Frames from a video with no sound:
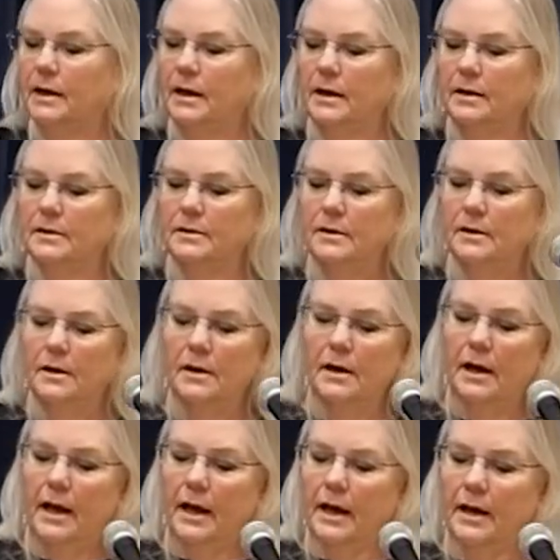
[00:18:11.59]
And
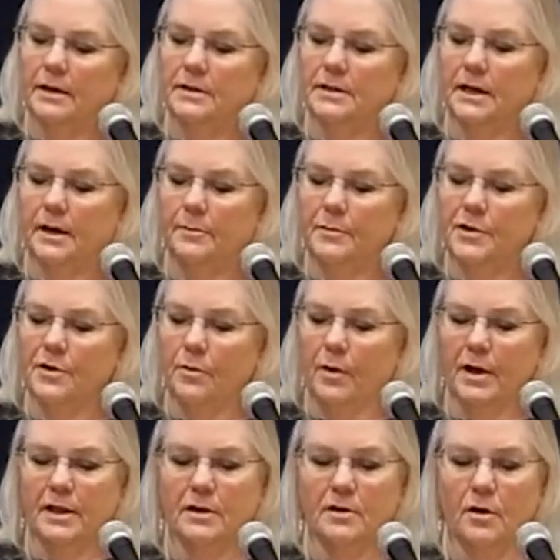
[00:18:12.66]
and um, so
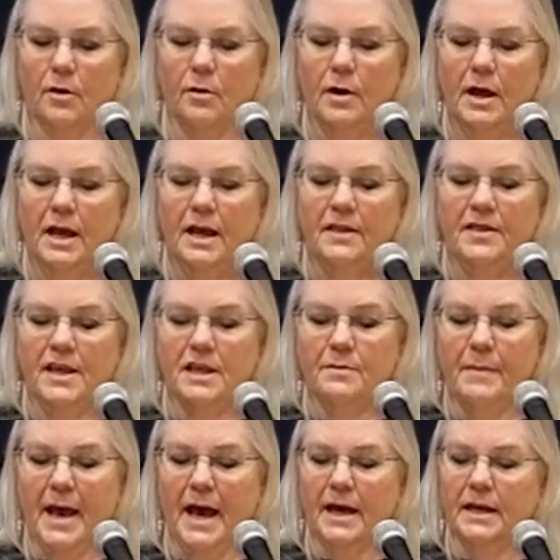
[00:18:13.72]
on. So
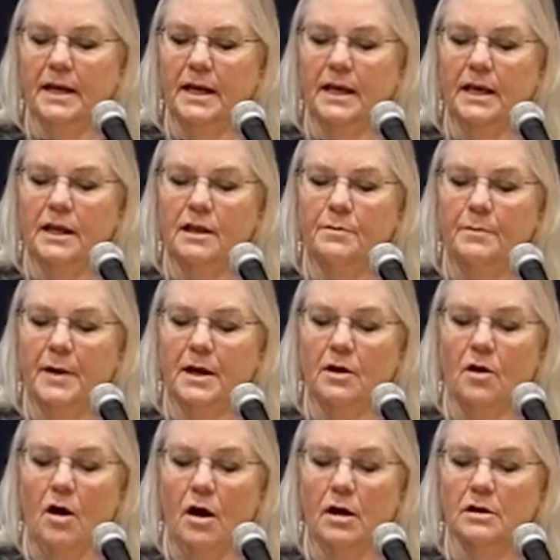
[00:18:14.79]
this man is been
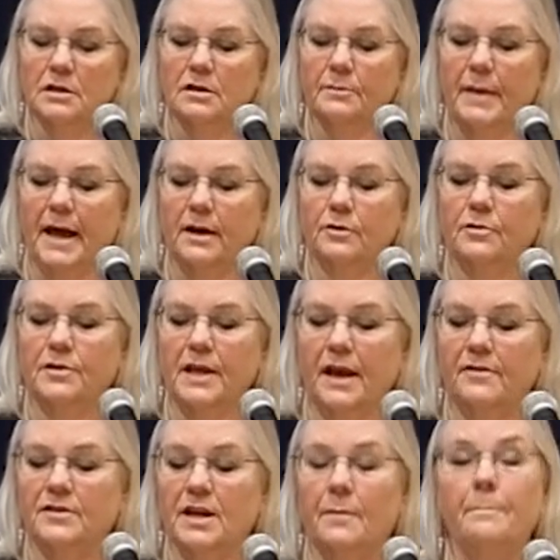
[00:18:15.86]
called the man who
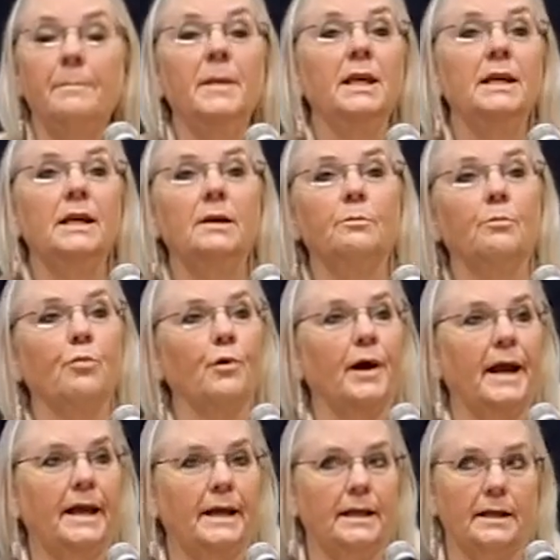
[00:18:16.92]
saved a million
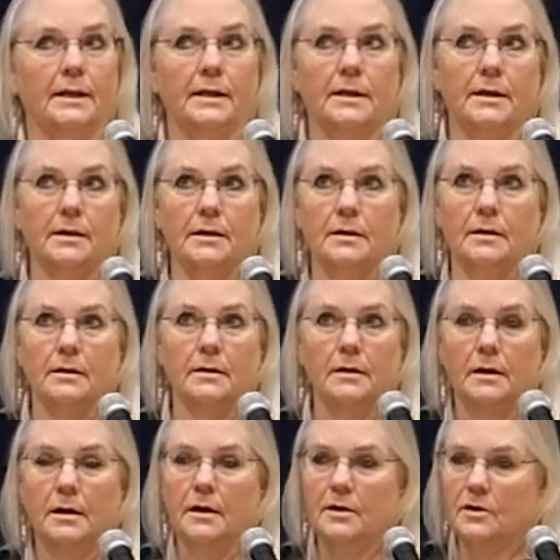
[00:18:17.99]
brains.
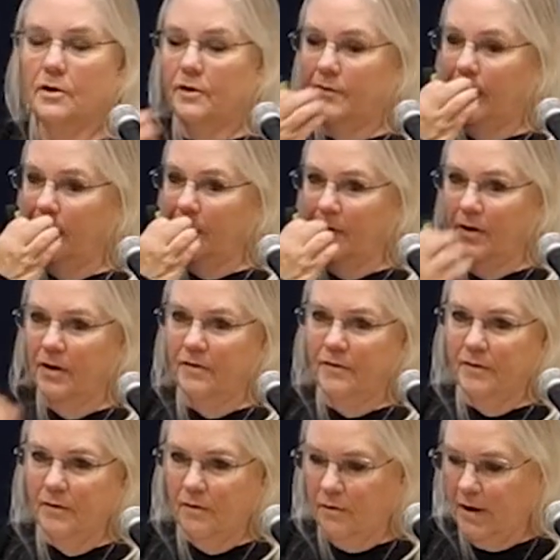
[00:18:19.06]
So you've never heard
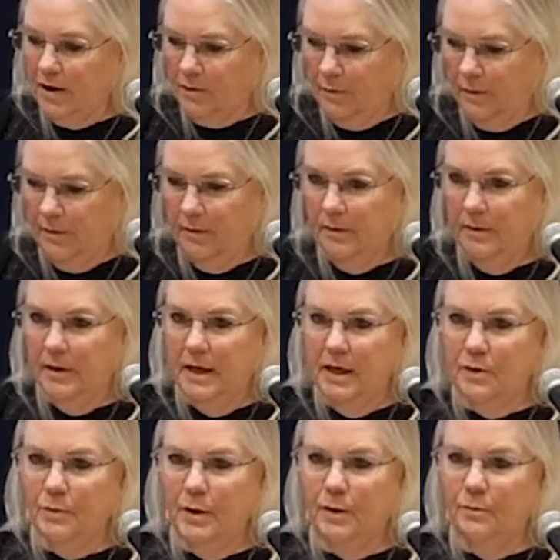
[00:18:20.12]
of Creswell
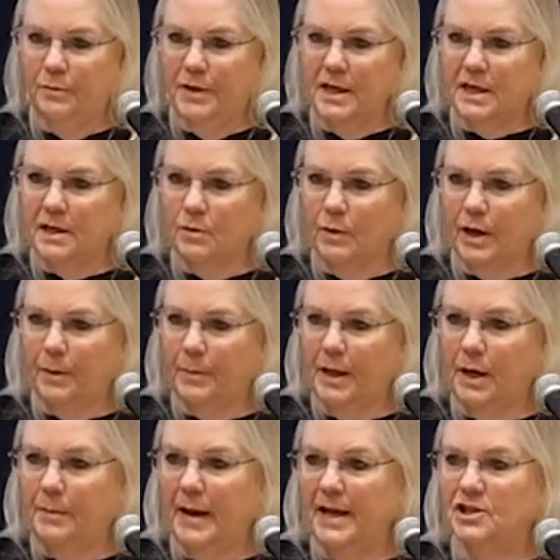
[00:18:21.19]
Eastwood? This is a
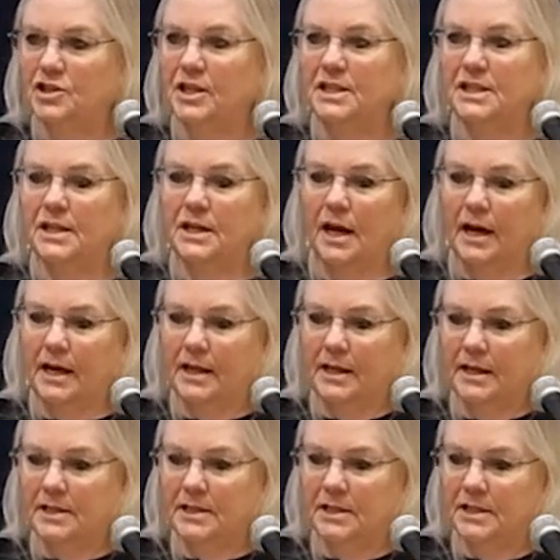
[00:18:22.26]
Wikipedia page that did not
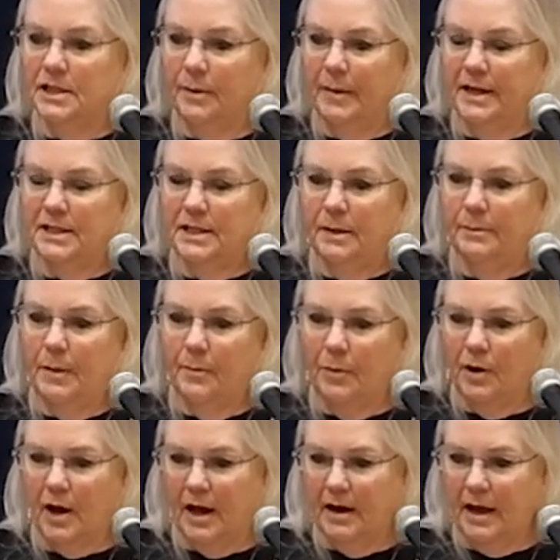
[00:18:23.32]
exist until my team
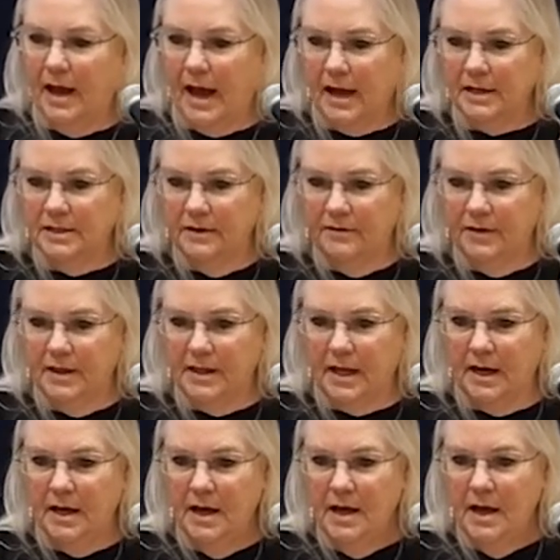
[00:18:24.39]
member got active and
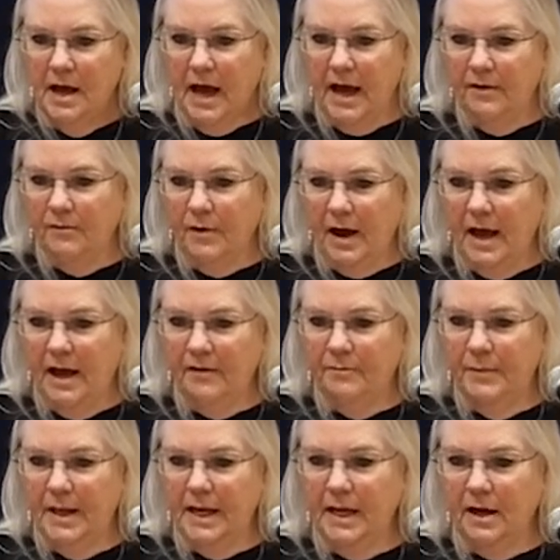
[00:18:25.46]
said, "I have I
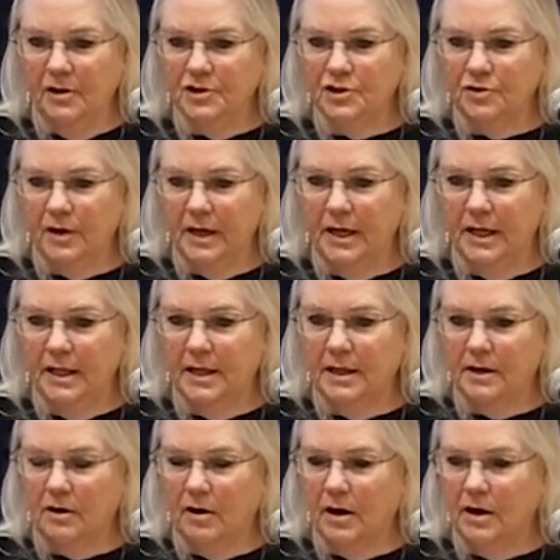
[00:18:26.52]
have many Australians
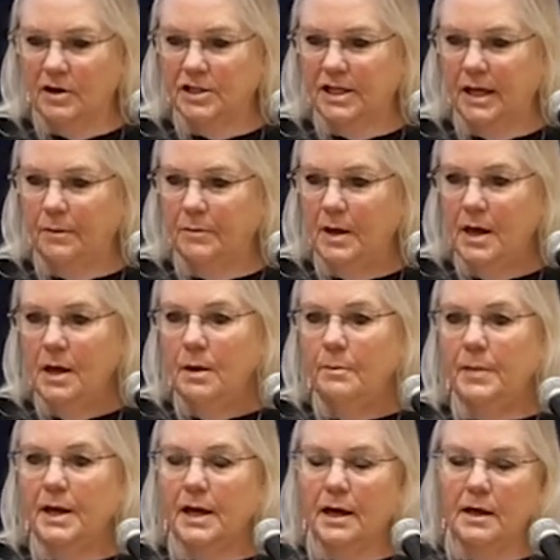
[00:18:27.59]
that are on our team
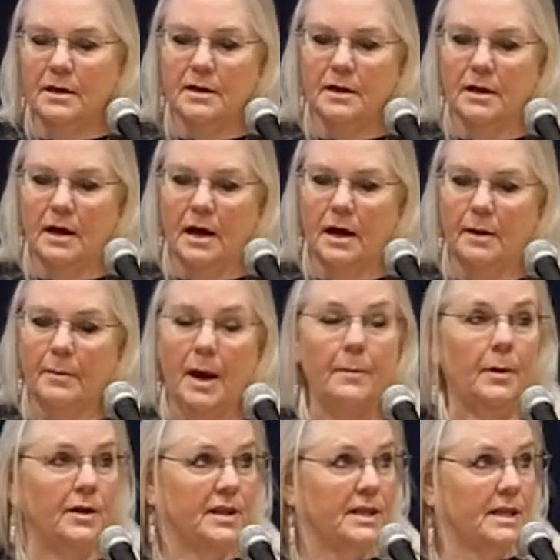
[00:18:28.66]
because um,
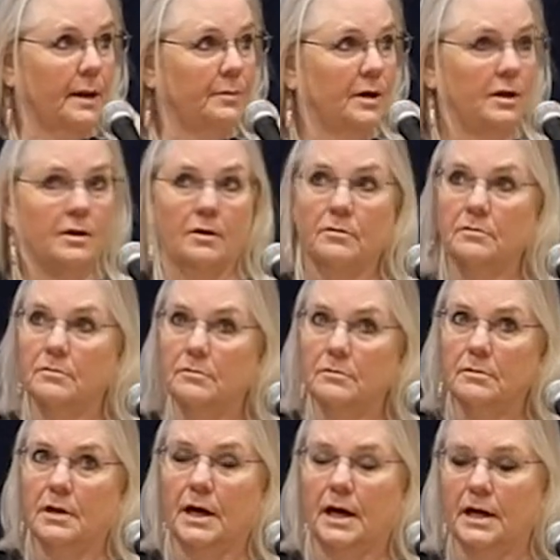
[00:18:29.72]
I'm on the Skeptic Zone,
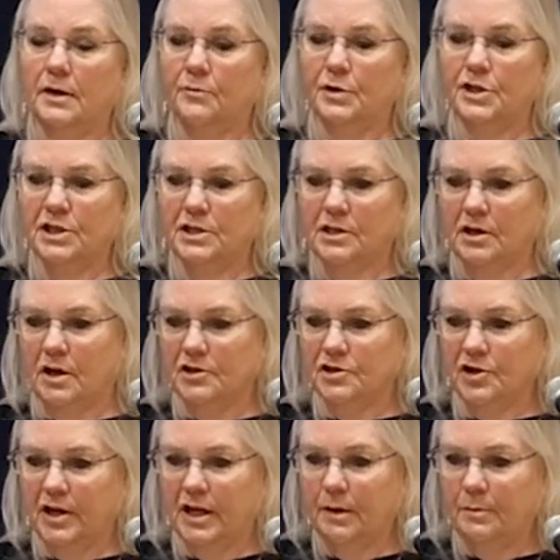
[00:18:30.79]
that which is an
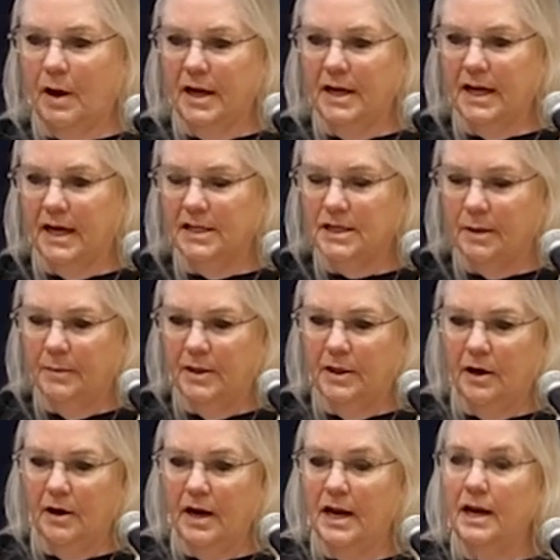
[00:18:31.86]
Australian podcast. I'm in
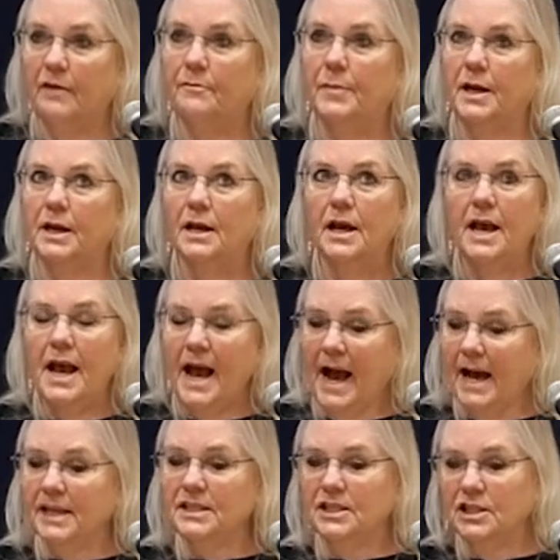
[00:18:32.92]
there, and I've been
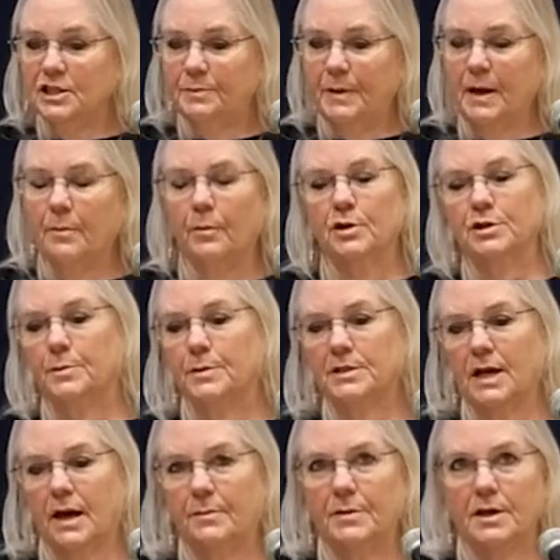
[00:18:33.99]
asked to speak multiple
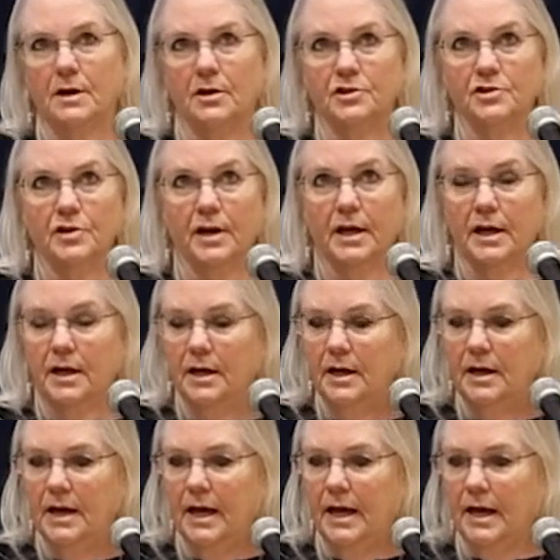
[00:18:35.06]
times in Australia
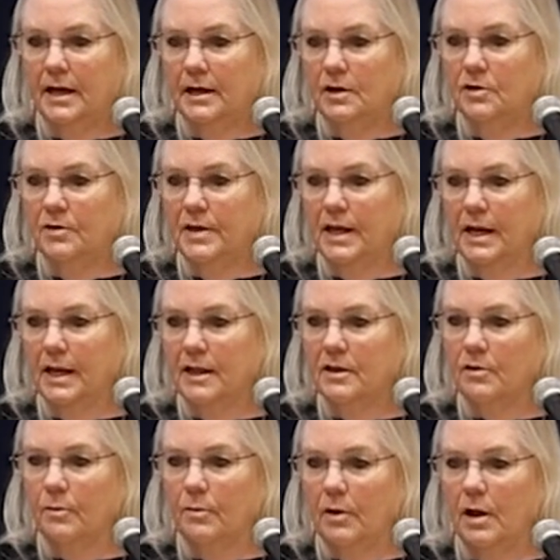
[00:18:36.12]
and New Zealand.
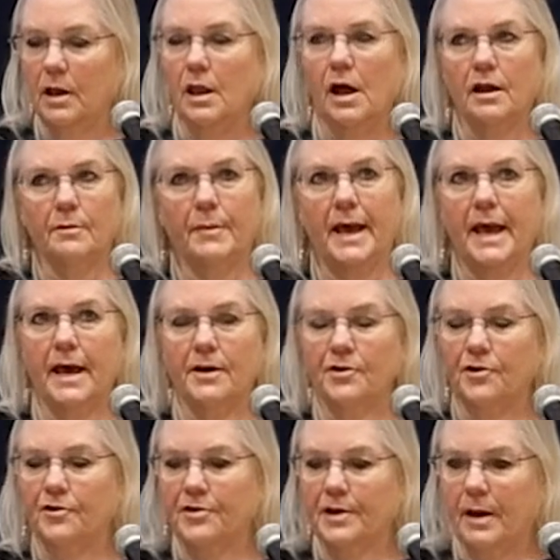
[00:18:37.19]
So a lot of my
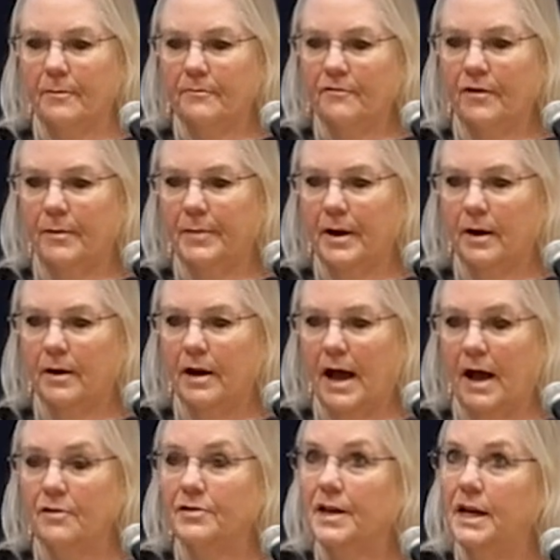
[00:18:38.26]
editors come from there.
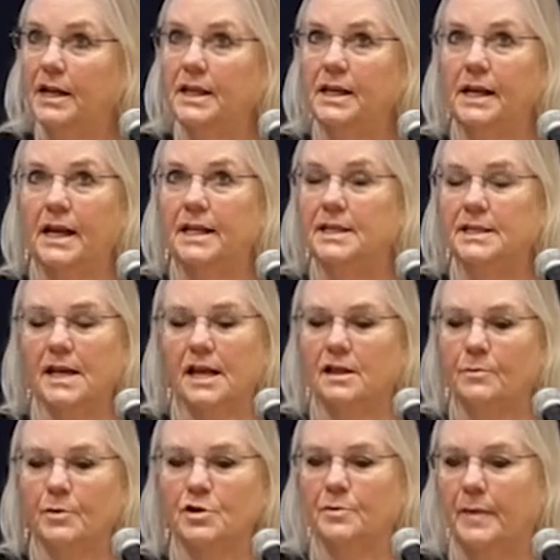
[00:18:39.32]
Outside of the United
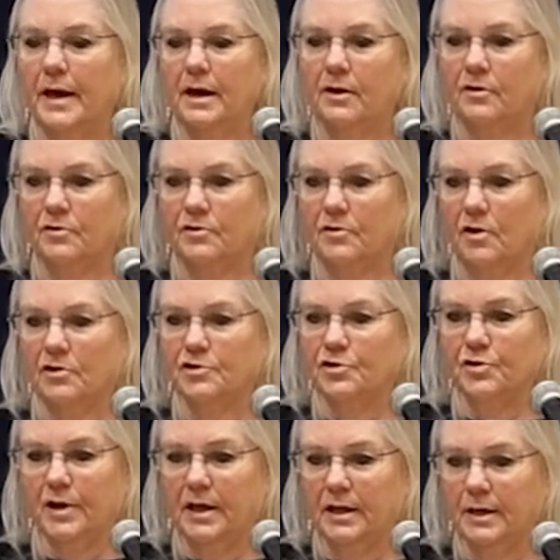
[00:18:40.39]
States, most of my editors are
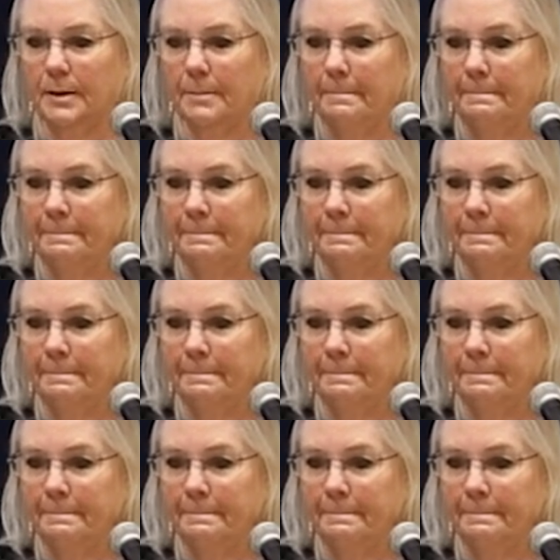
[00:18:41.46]
Australian."